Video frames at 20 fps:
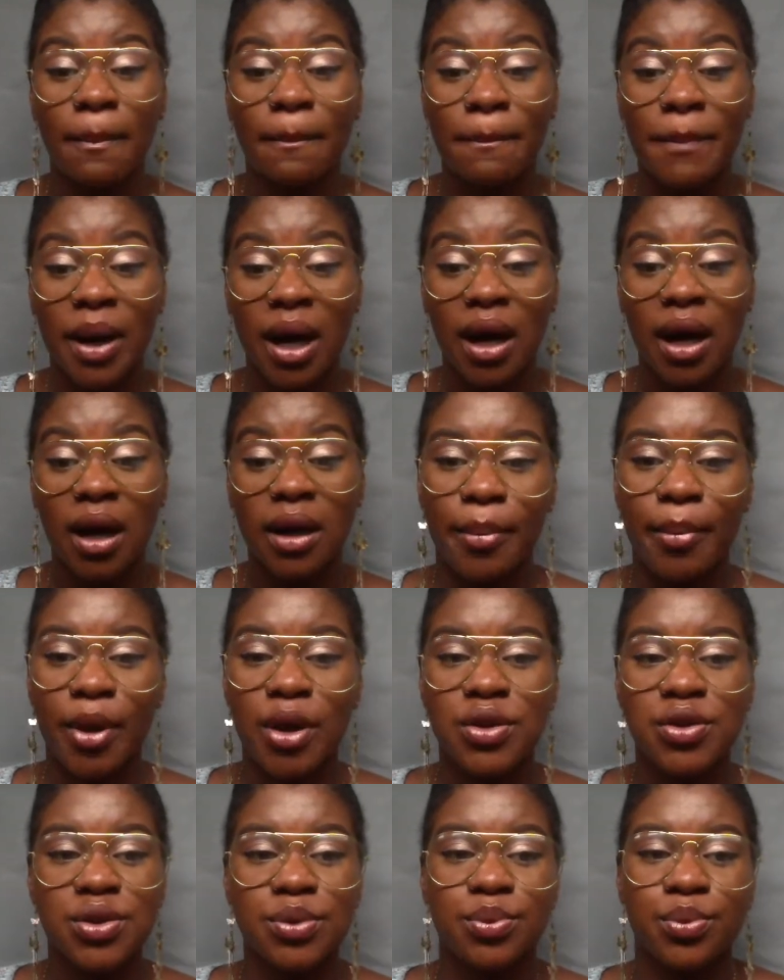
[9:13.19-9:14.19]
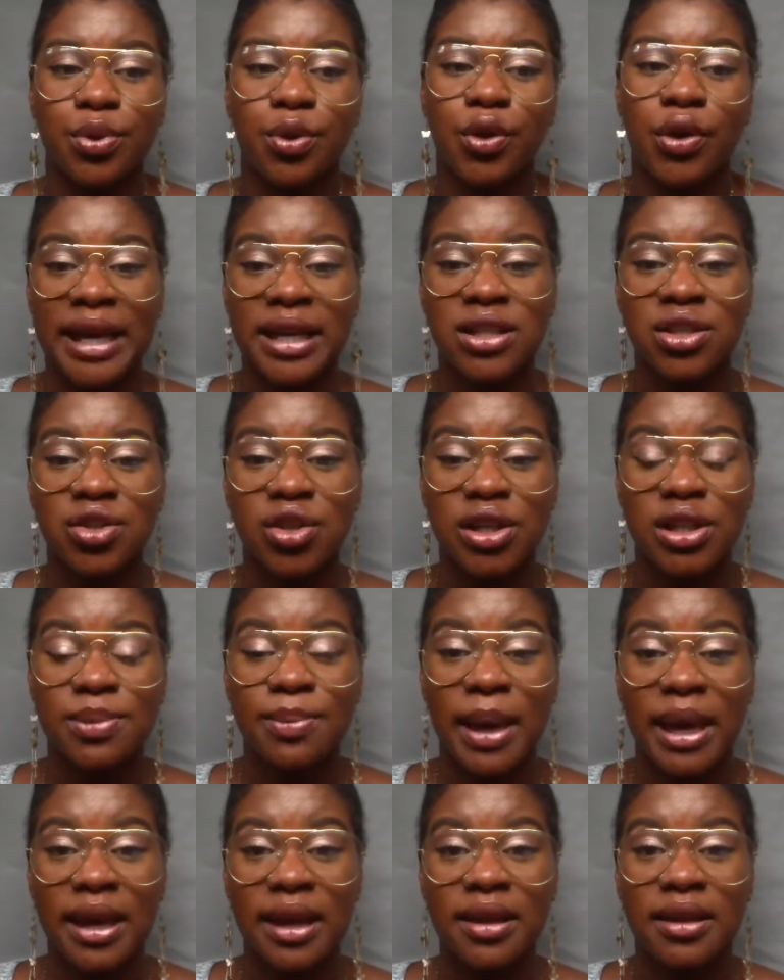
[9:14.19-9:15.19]
but most important is just
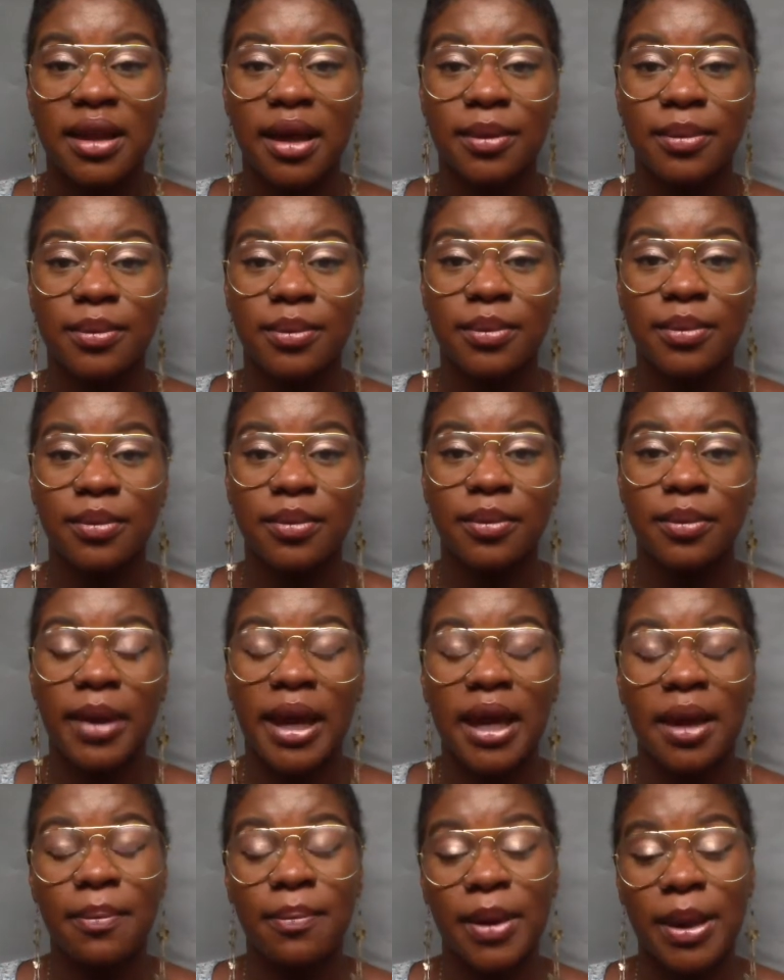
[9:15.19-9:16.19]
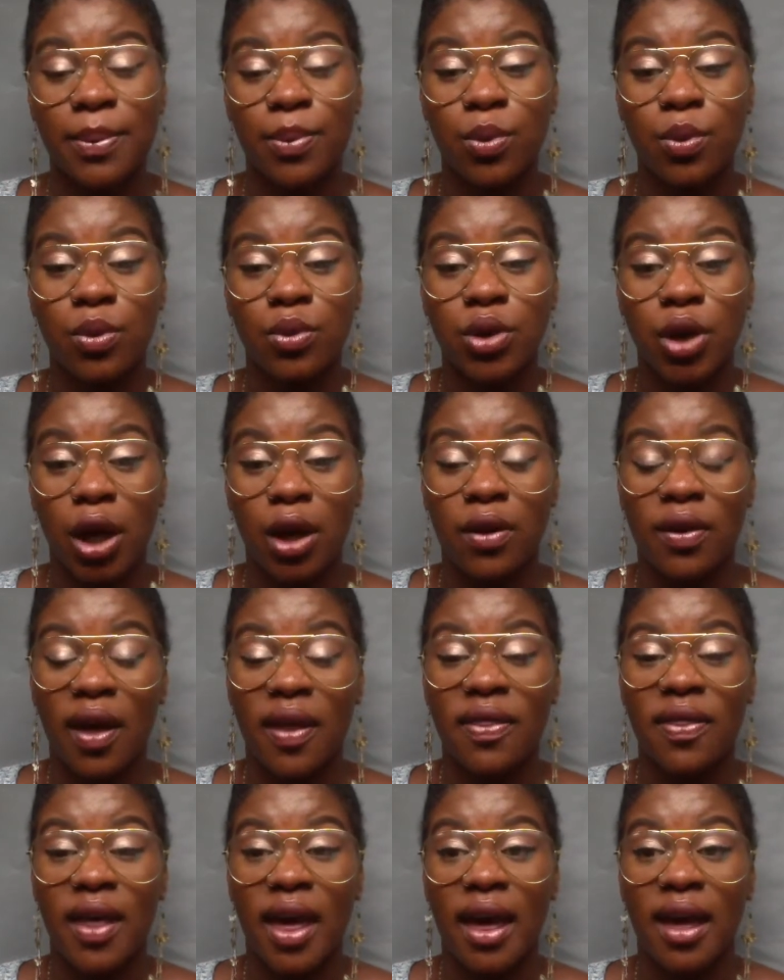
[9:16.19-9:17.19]
making people know
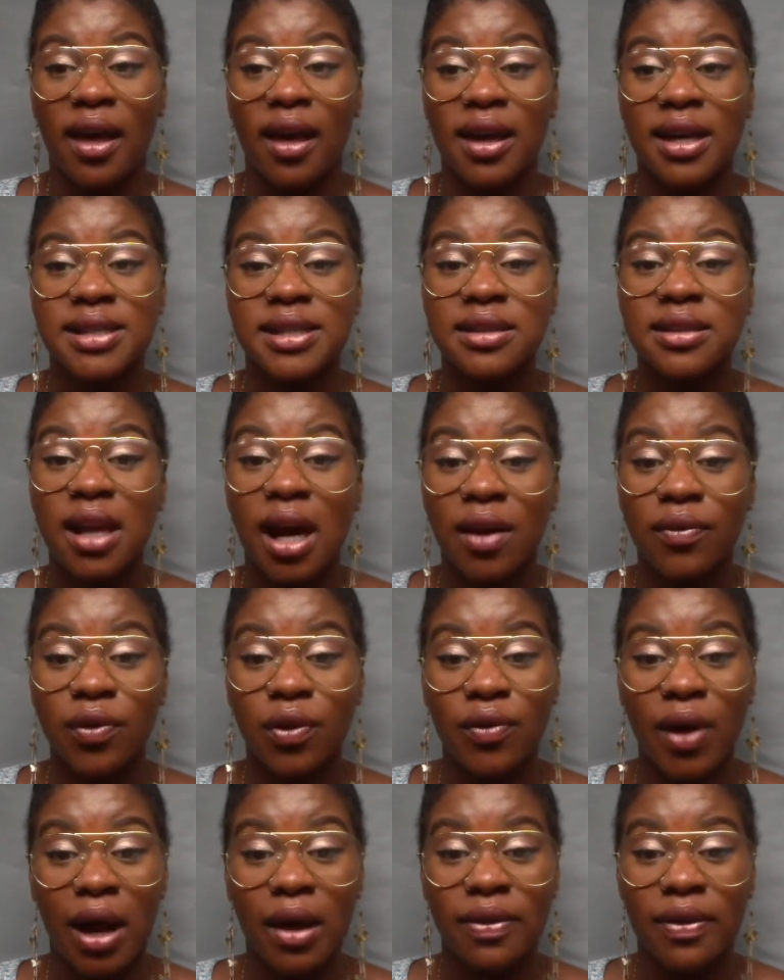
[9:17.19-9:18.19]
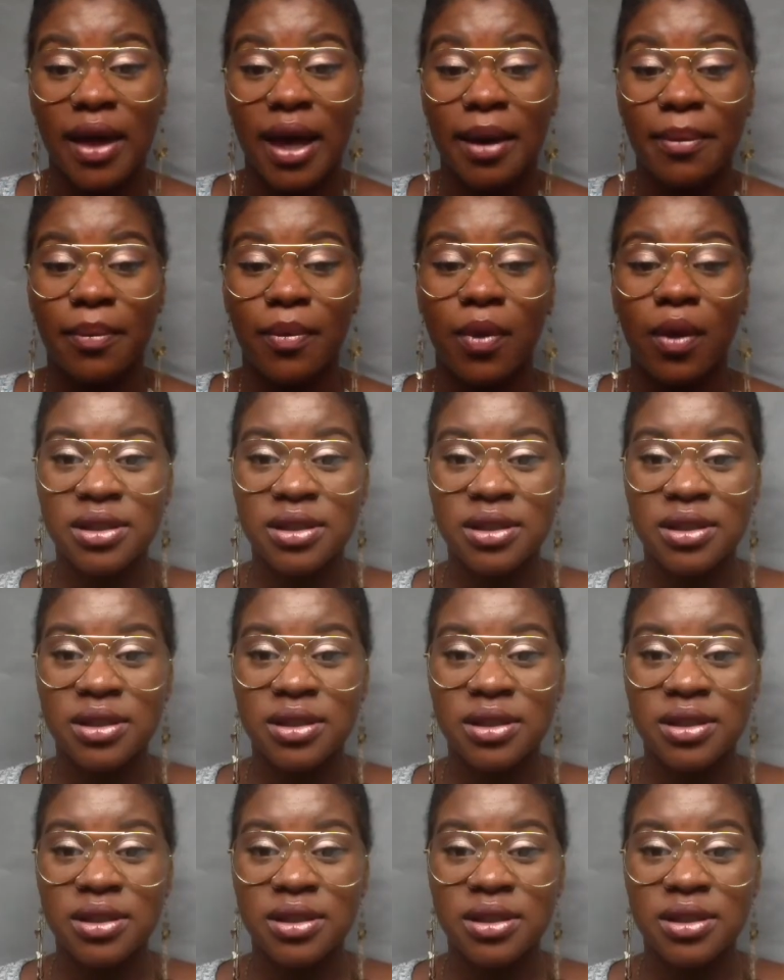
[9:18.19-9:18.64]
that there is love around them.